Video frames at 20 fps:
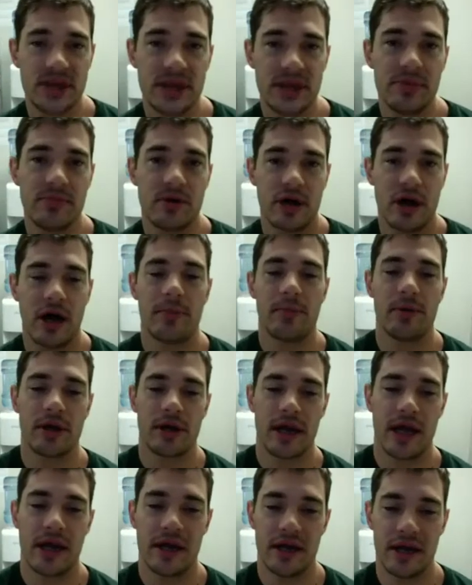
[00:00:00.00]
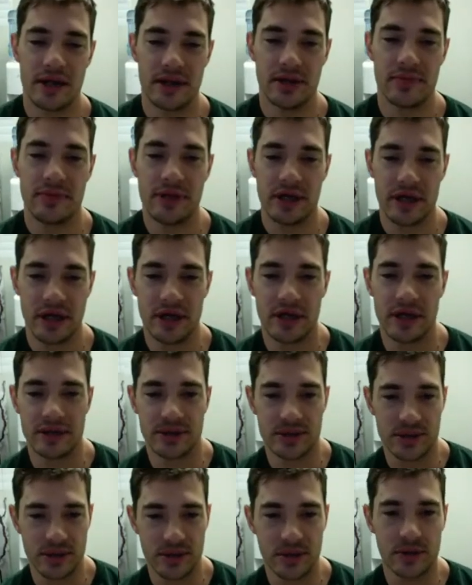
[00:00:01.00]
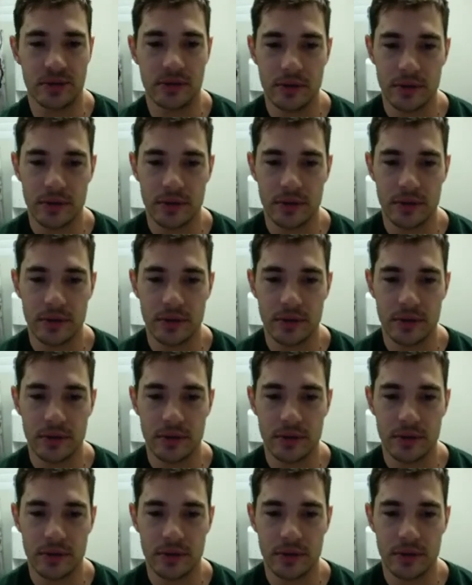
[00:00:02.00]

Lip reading: seem complicated in the beginning too.